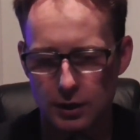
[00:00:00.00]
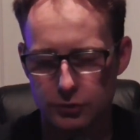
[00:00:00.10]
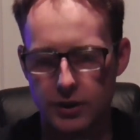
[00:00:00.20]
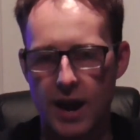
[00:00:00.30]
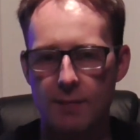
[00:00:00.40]

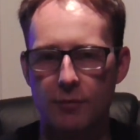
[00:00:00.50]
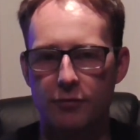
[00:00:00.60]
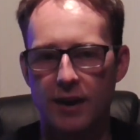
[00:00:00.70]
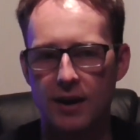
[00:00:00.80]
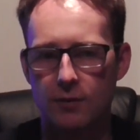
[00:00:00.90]
So, yeah, I'm a
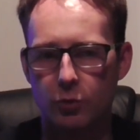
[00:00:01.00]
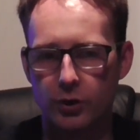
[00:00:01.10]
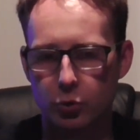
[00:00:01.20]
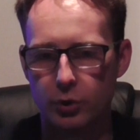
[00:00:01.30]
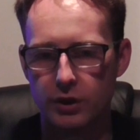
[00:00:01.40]
fan of
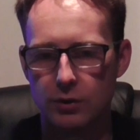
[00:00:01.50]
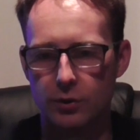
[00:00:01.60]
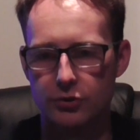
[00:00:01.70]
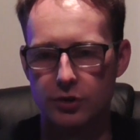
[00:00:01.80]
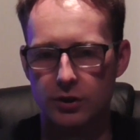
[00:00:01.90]
what Quinn
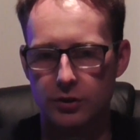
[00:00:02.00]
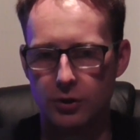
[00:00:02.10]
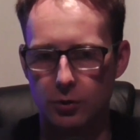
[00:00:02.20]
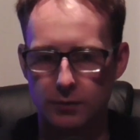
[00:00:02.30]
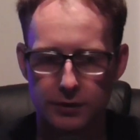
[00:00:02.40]
Ewers can
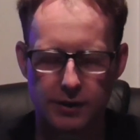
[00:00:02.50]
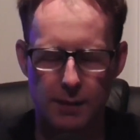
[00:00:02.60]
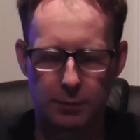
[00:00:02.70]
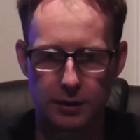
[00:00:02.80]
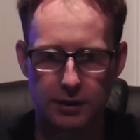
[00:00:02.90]
do. He's
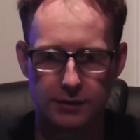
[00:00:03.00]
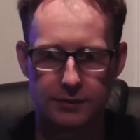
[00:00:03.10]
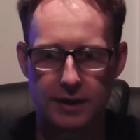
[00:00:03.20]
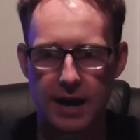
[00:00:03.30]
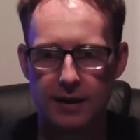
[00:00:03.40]
got pretty good
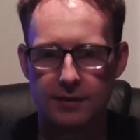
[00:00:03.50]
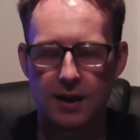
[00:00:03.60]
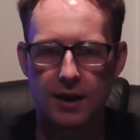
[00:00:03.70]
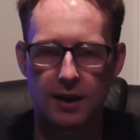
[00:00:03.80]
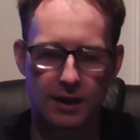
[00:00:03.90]
size.
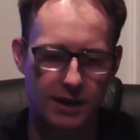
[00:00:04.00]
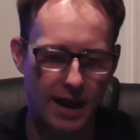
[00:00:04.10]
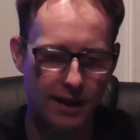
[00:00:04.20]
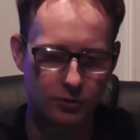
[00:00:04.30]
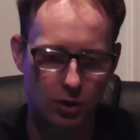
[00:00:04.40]
He
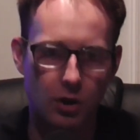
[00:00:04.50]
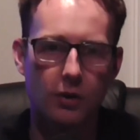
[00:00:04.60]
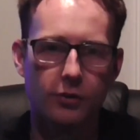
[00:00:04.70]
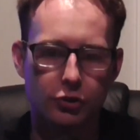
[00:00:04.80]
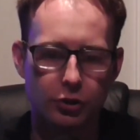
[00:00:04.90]
has
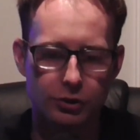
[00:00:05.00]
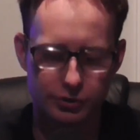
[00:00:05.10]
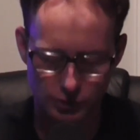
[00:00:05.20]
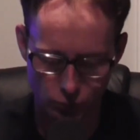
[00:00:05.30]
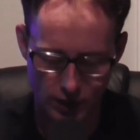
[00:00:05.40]
all the you
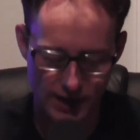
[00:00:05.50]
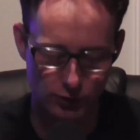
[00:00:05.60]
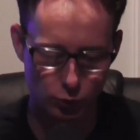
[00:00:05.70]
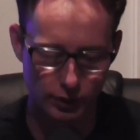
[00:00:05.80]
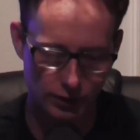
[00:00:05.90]
see why
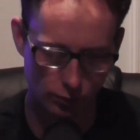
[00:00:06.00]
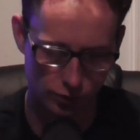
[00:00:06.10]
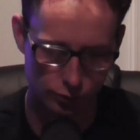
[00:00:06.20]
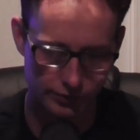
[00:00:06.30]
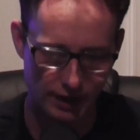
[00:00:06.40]
Quinn
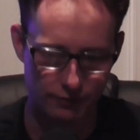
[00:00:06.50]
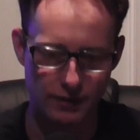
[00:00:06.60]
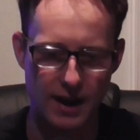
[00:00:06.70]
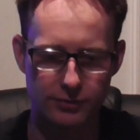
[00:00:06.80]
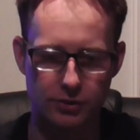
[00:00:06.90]
Ewers was a
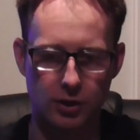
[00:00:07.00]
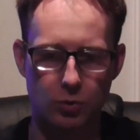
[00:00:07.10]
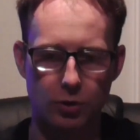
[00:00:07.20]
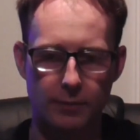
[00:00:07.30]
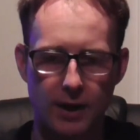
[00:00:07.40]
5-star
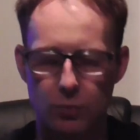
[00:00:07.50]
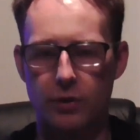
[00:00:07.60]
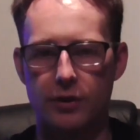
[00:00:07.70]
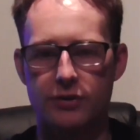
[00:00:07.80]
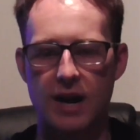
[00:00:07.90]
quarterback,
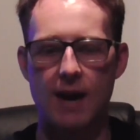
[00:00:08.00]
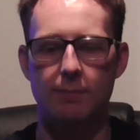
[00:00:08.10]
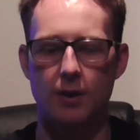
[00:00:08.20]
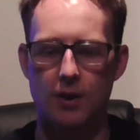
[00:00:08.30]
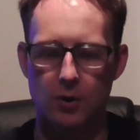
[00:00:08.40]
one of the
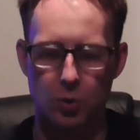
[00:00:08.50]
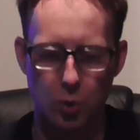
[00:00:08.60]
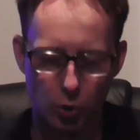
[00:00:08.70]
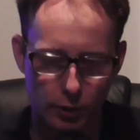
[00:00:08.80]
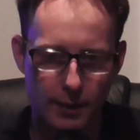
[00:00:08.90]
top
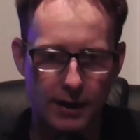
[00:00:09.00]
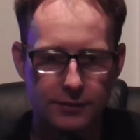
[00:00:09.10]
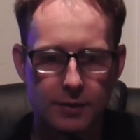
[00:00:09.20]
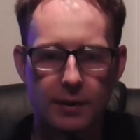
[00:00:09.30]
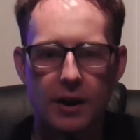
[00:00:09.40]

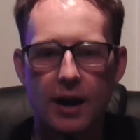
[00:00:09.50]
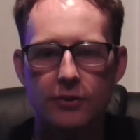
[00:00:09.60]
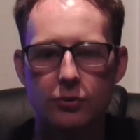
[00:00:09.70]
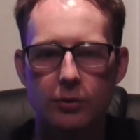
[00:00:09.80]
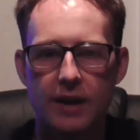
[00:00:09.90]
quarterbacks coming out of
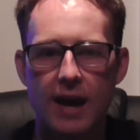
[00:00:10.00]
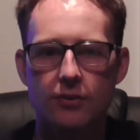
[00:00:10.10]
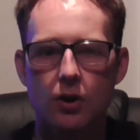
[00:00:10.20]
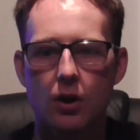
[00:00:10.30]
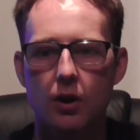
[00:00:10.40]
high school. He
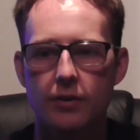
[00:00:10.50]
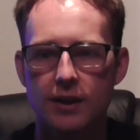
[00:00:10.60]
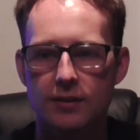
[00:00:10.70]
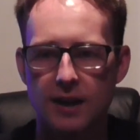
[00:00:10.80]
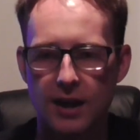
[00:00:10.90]
has all
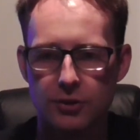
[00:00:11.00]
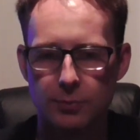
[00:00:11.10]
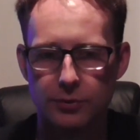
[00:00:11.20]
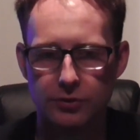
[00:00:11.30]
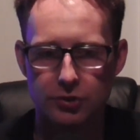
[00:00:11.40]
the
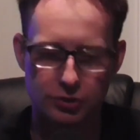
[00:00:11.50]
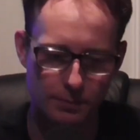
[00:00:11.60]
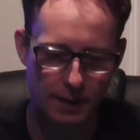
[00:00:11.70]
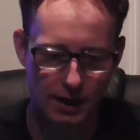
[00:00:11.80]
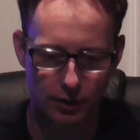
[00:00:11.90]
intangibles. It's just
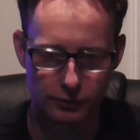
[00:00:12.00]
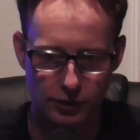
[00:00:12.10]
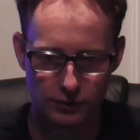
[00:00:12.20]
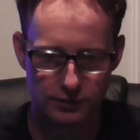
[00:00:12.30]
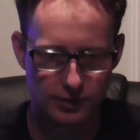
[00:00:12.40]
a matter of
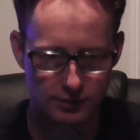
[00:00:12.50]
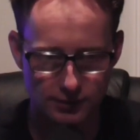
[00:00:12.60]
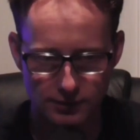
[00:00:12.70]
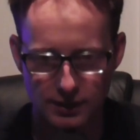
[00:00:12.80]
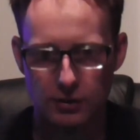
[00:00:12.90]

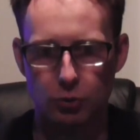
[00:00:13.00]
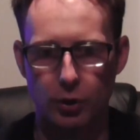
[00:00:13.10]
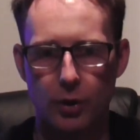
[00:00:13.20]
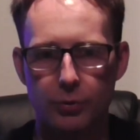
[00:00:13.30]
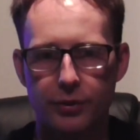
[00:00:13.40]
consistency and
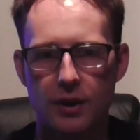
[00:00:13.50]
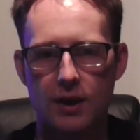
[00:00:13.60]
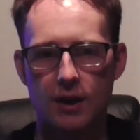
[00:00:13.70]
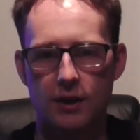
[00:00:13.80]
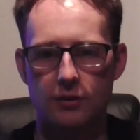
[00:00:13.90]

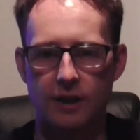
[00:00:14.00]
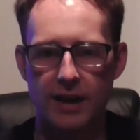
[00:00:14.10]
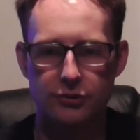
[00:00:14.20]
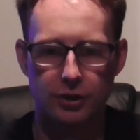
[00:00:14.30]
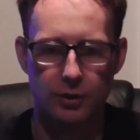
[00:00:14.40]
growth, because
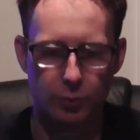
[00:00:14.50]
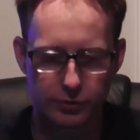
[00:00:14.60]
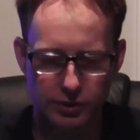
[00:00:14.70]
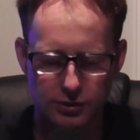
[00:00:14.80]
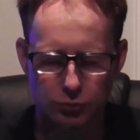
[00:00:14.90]
last year it
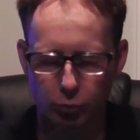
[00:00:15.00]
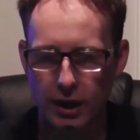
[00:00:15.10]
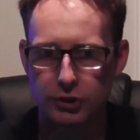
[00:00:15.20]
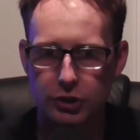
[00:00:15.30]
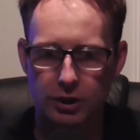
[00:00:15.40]
was his
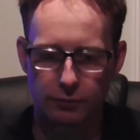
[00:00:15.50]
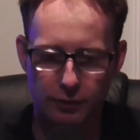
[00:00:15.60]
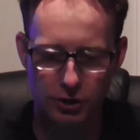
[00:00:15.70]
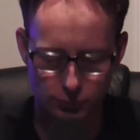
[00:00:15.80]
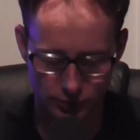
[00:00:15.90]
redshirt
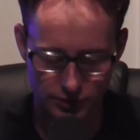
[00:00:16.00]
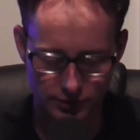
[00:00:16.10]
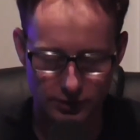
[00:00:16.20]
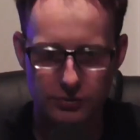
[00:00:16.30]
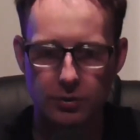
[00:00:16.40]
freshman
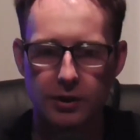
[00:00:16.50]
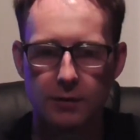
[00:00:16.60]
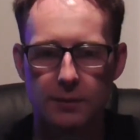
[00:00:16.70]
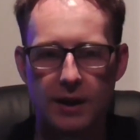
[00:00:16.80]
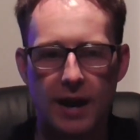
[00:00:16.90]
season. He's only
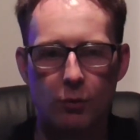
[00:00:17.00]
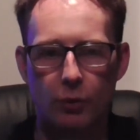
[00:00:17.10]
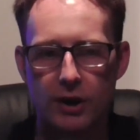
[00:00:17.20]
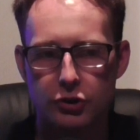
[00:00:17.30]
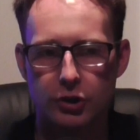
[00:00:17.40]
going to be a
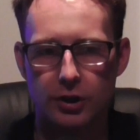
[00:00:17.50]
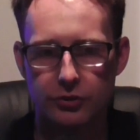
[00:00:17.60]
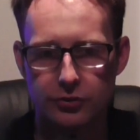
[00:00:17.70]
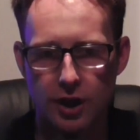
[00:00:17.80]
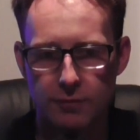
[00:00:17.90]

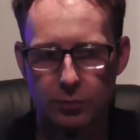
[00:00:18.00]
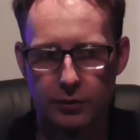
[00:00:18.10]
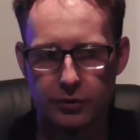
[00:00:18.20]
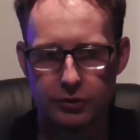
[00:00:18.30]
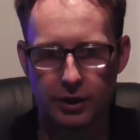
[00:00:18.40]
redshirt
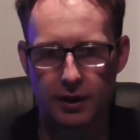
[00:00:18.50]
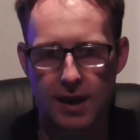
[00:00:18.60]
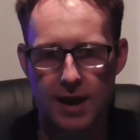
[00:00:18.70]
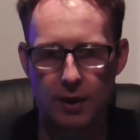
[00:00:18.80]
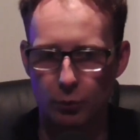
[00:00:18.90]
sophomore this year.
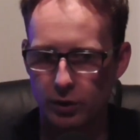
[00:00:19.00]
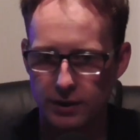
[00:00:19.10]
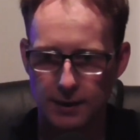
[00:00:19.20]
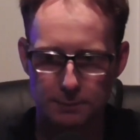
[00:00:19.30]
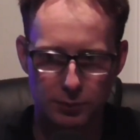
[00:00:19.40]

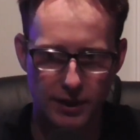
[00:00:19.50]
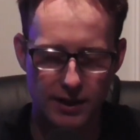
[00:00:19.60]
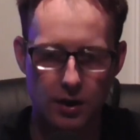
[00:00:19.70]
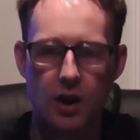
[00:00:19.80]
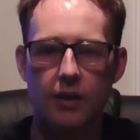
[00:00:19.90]
Really didn't
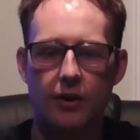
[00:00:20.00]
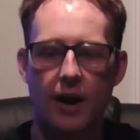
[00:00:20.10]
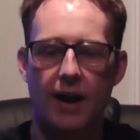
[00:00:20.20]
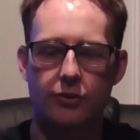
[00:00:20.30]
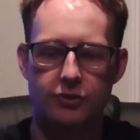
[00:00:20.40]
play at all at
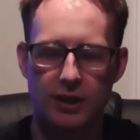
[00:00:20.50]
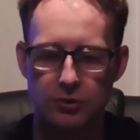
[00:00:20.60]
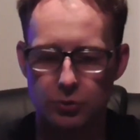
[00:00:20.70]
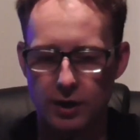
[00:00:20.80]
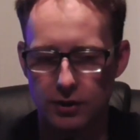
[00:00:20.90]
Ohio
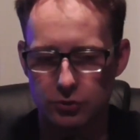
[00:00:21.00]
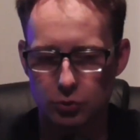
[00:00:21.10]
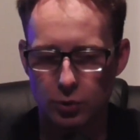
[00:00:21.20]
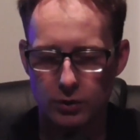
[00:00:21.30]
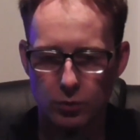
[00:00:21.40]
State in
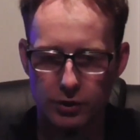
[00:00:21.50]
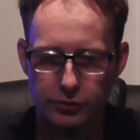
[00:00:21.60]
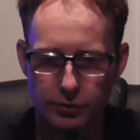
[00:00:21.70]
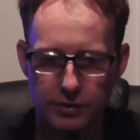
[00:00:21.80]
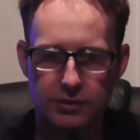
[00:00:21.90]
2021.
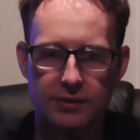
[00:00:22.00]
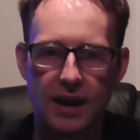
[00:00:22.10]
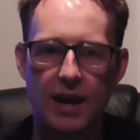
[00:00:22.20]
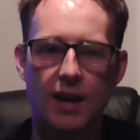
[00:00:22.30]
So this is